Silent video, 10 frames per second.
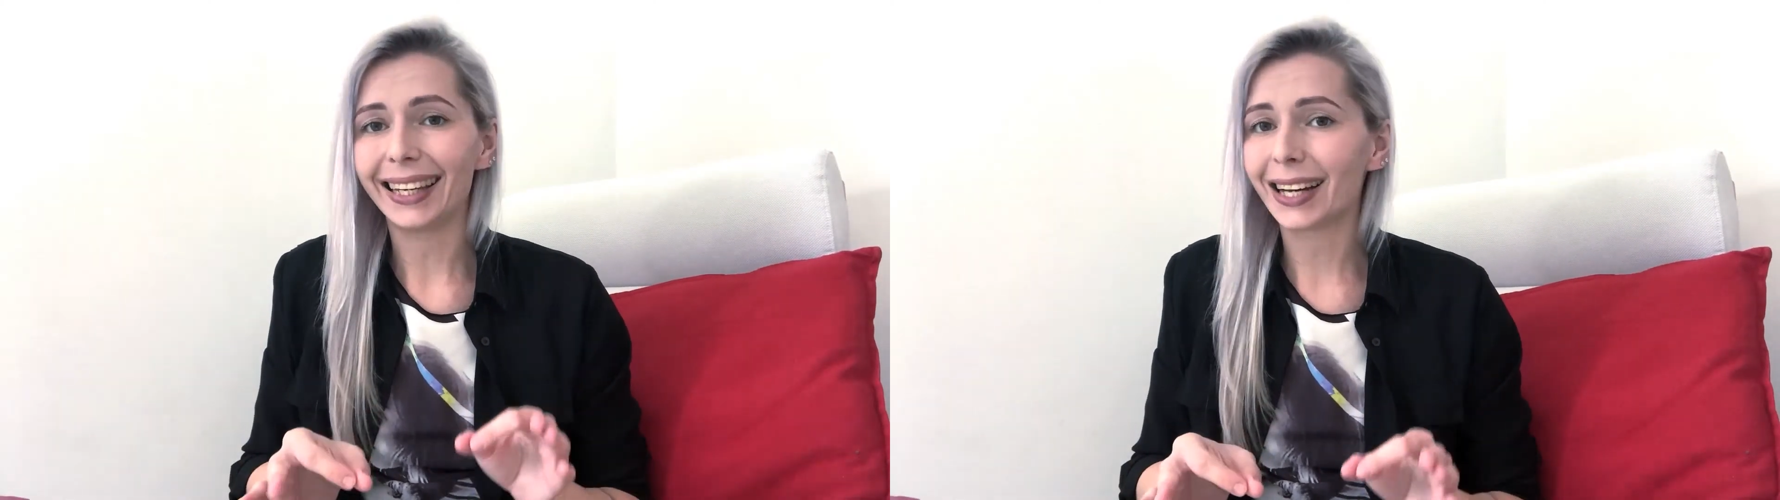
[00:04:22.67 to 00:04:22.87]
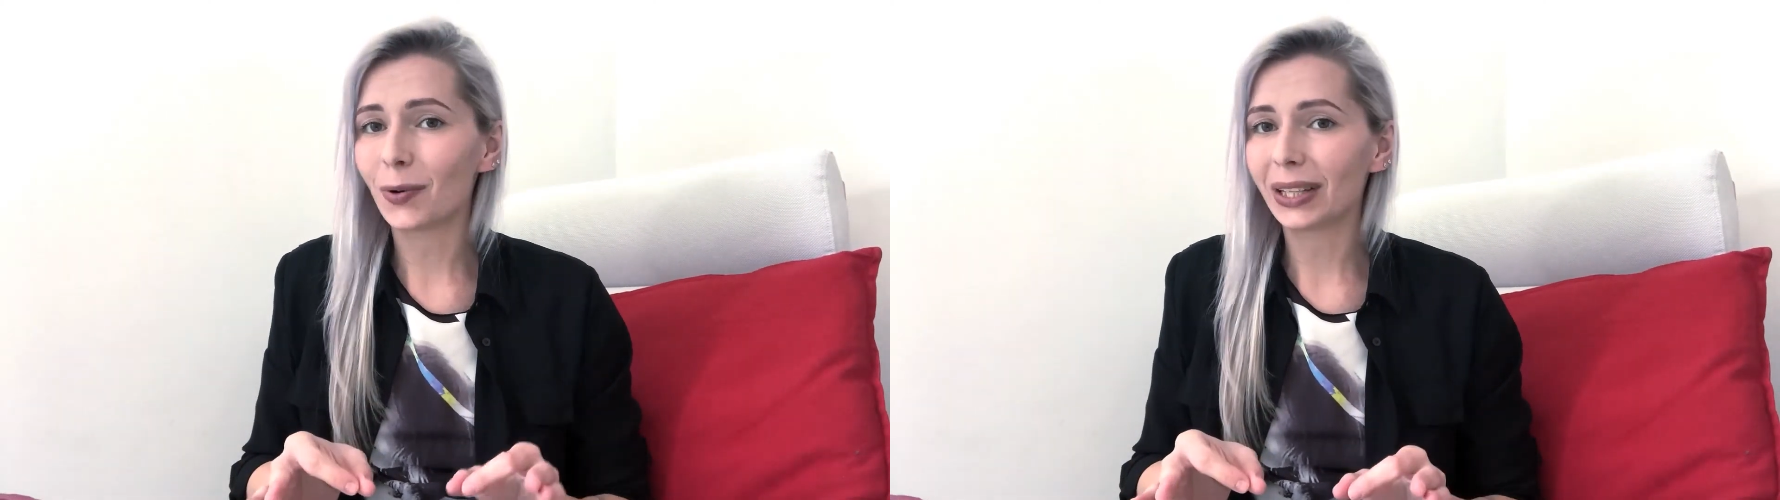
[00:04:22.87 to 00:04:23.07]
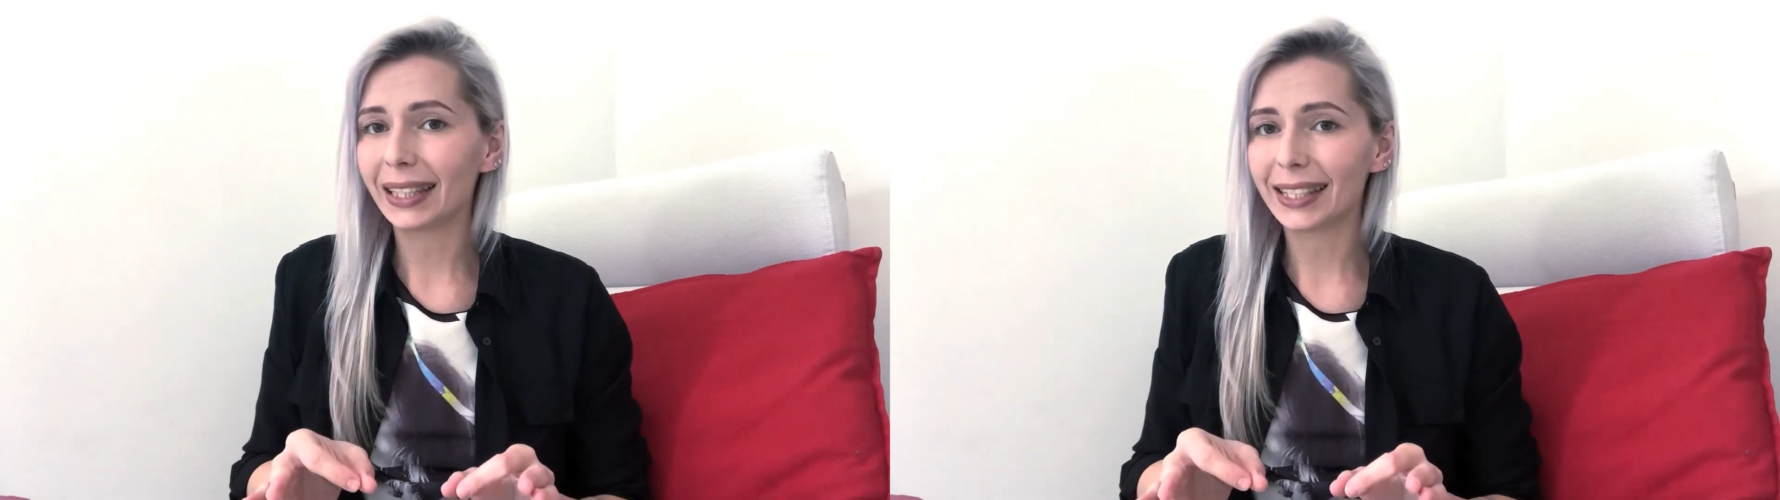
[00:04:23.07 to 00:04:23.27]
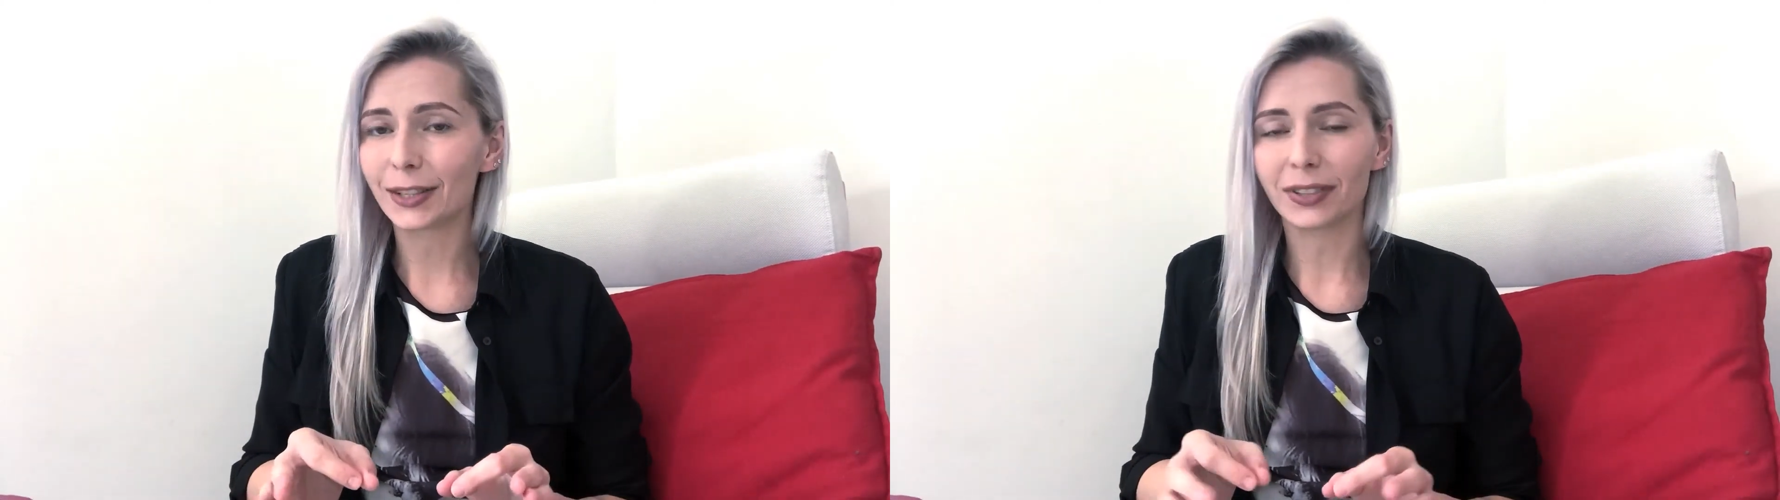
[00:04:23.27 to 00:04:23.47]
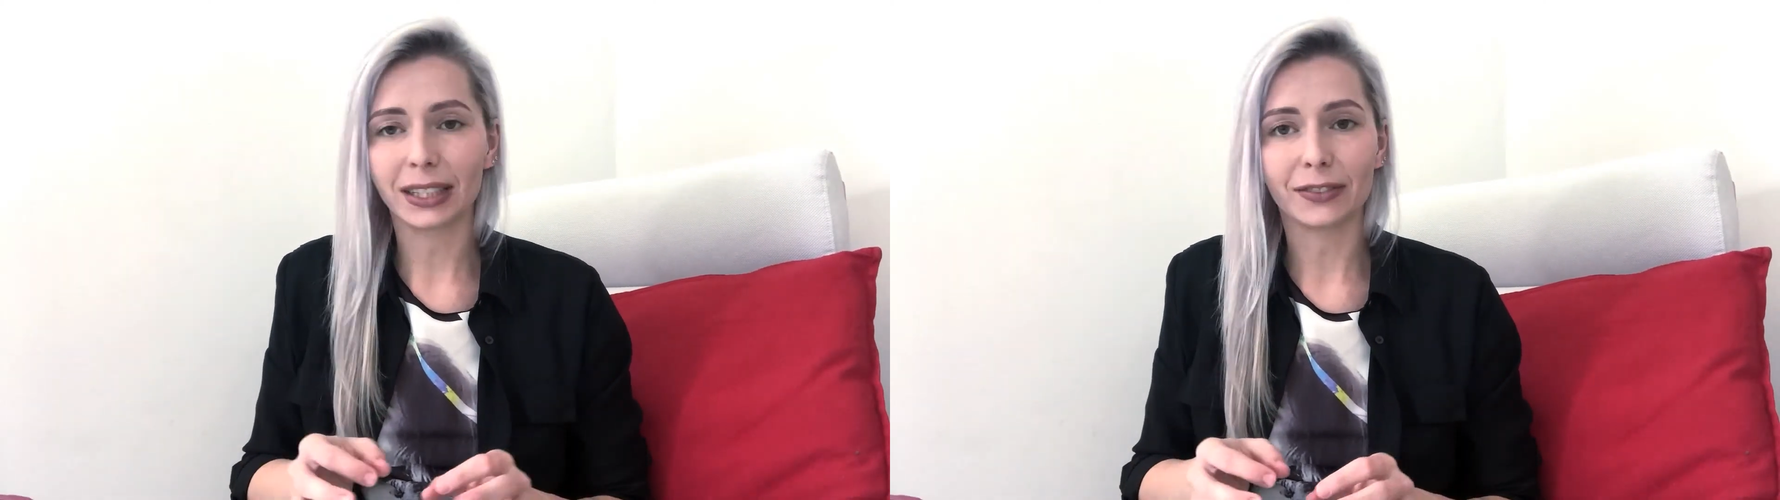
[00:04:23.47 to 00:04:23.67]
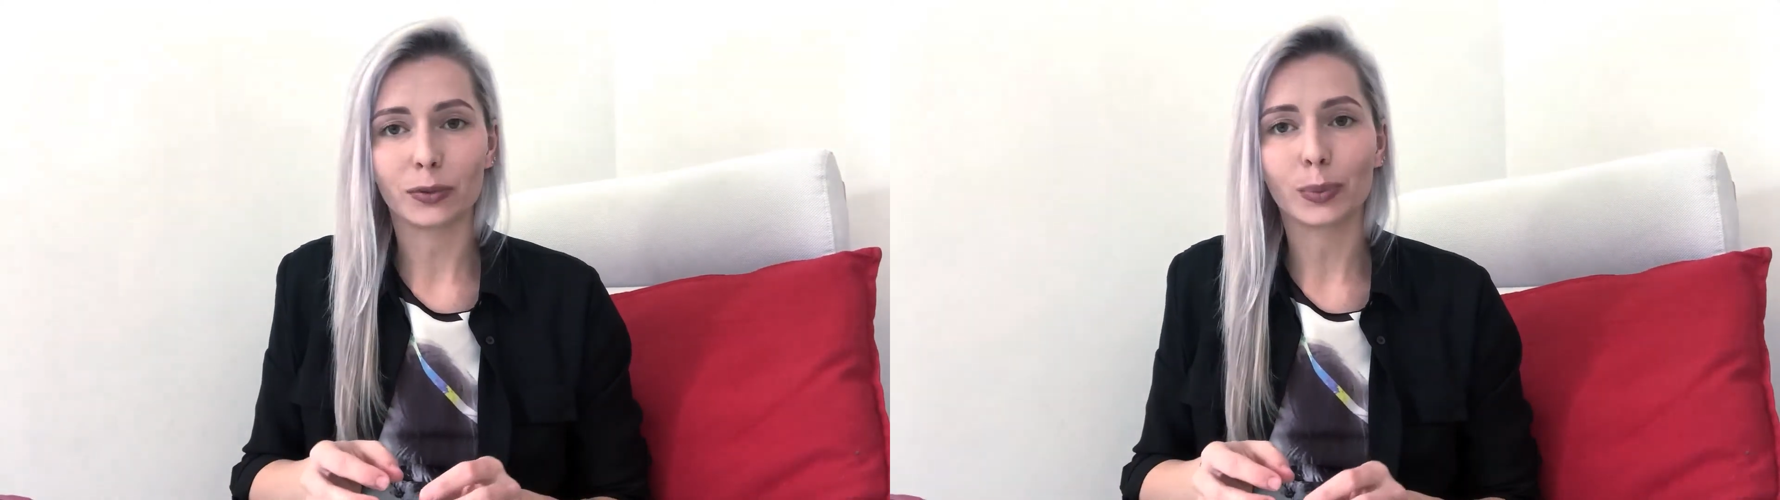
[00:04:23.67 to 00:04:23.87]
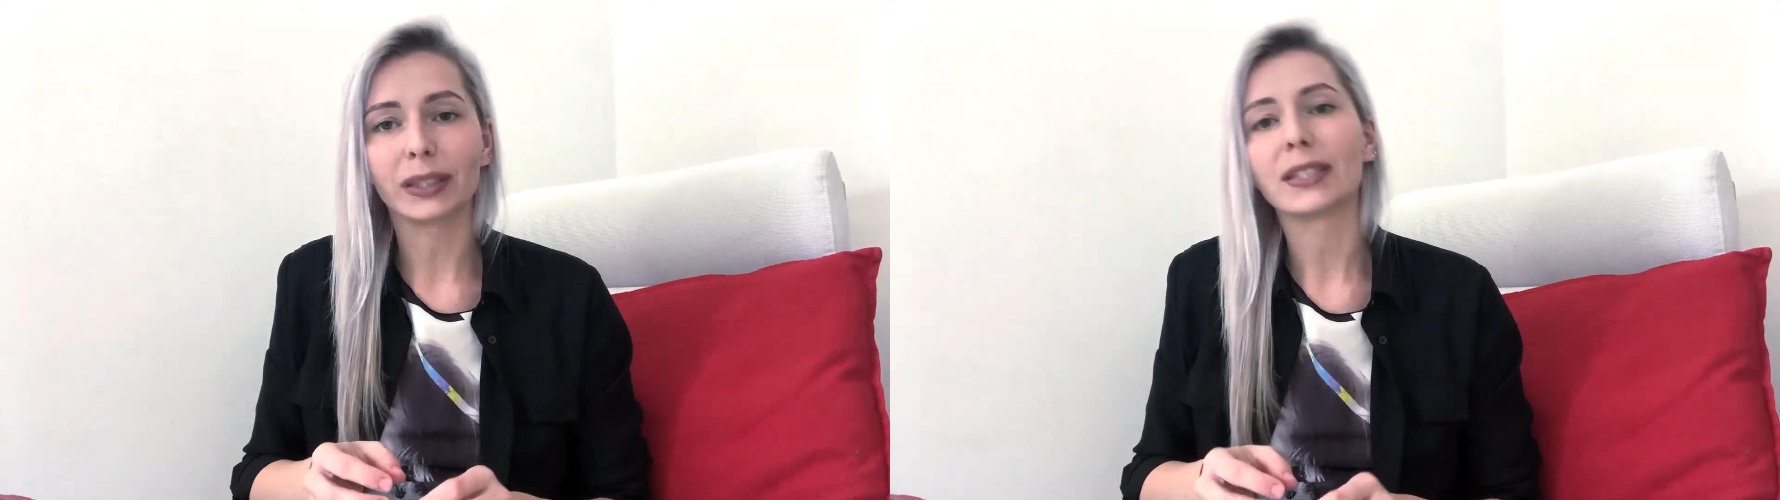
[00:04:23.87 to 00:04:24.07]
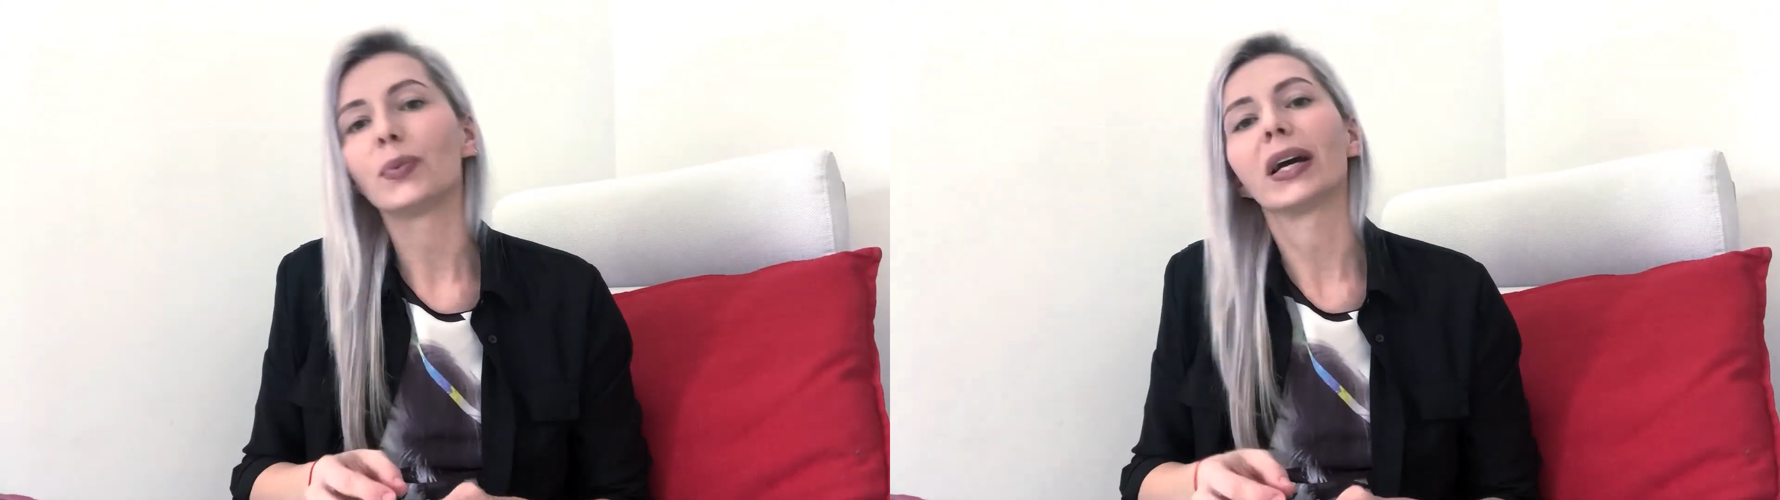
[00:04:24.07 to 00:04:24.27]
our list of deliverables,